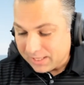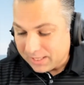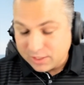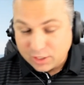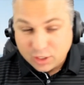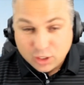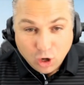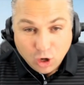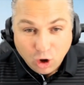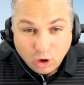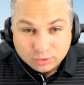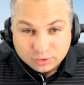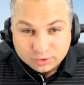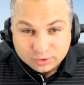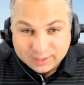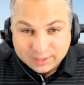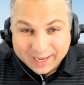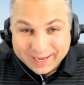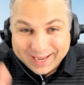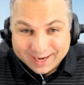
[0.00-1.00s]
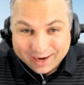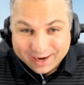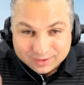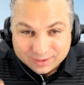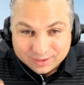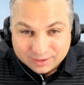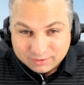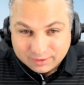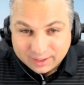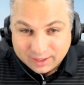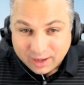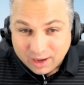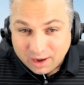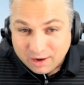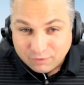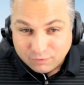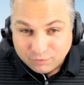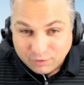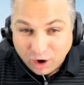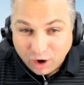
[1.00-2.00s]
The Colts, they get on the grid.
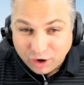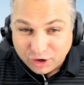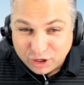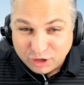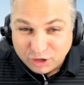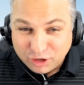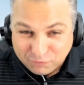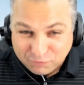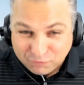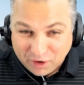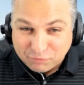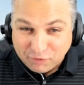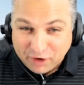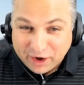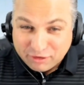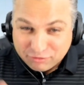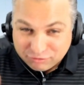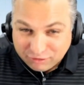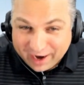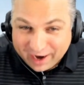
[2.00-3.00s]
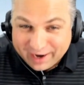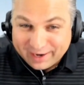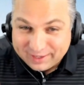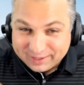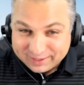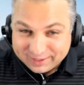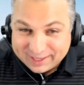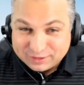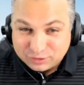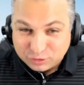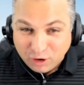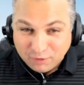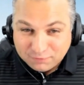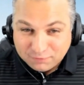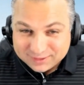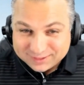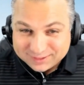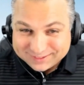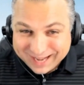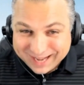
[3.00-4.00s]
Our good friend Frank Reich gets
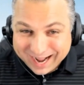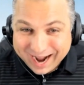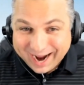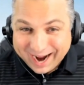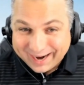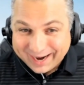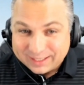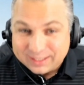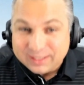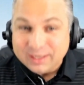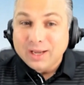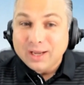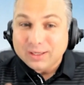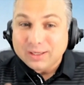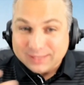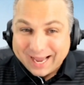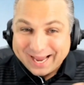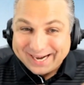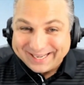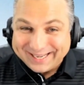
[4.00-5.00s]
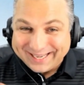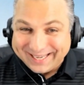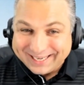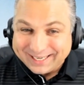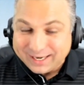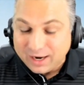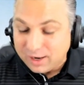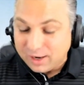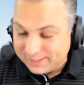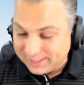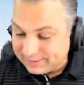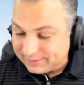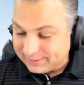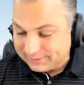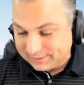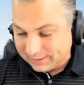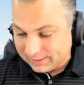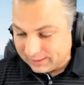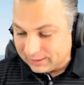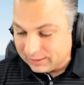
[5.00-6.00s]
off the snide. A lot of heat on
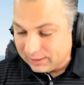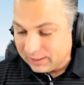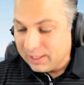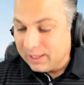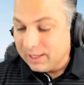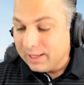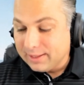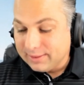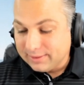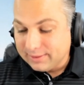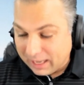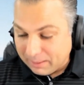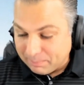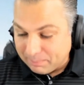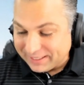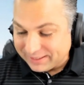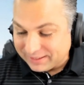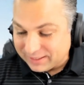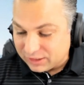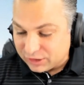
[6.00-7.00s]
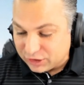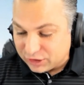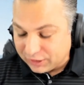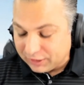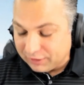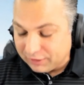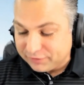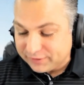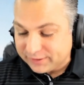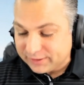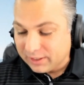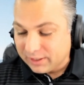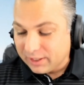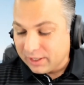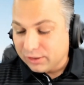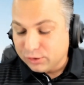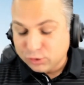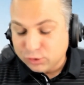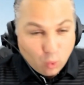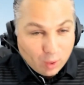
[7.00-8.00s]
his seat. They beat the Chiefs
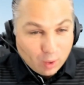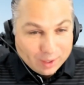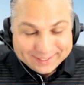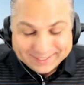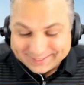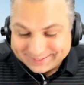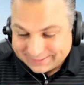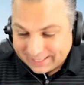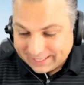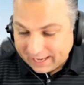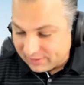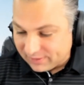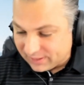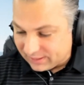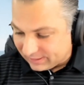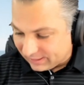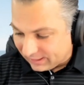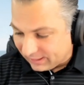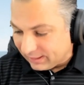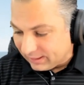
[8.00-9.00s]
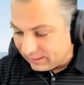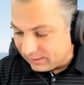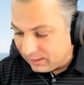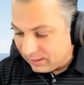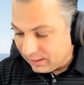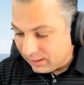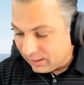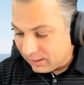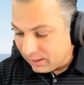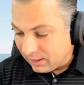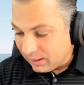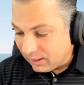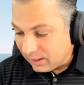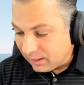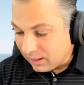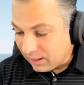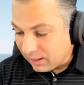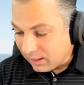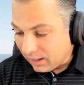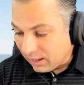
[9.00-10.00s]
20 to 17.
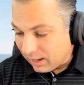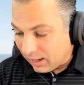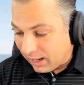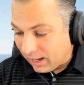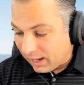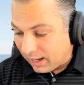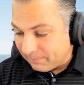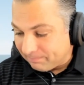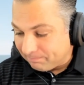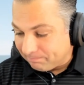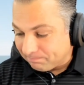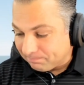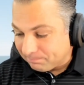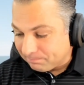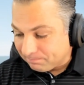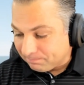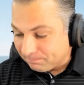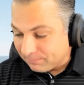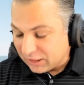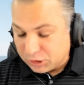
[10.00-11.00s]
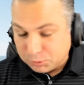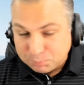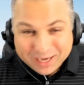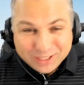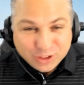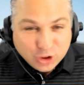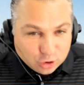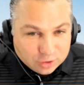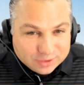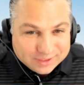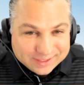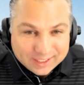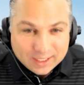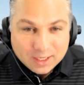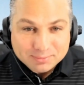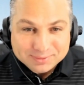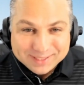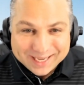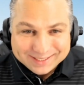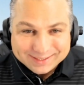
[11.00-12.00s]
Um, special
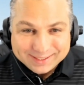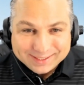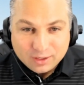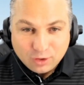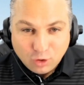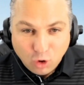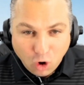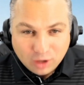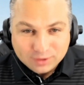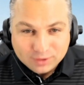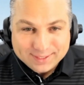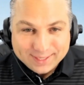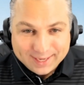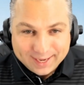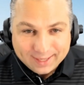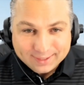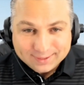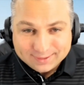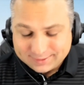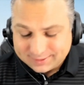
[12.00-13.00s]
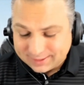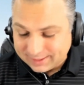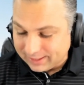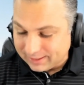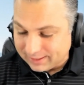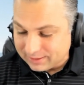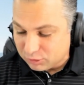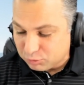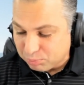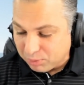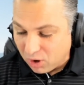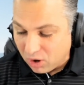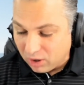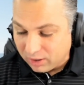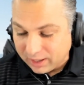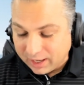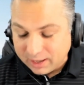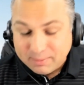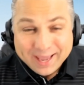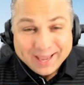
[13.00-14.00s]
teams, I think, cost Kansas City in this ball
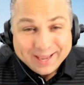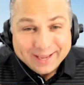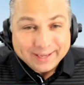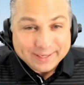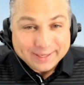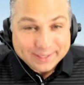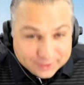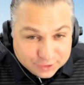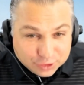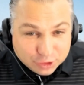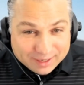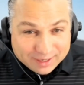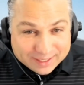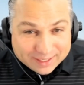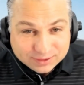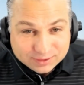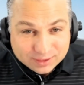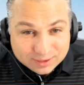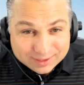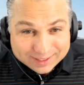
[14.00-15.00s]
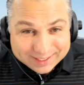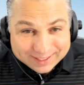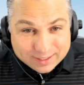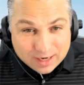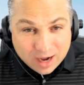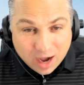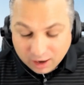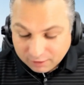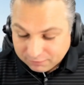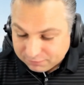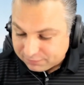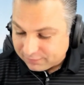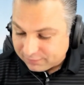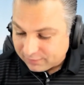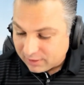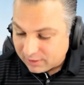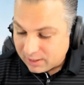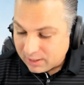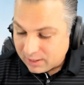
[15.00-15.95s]
game. Interestingly enough,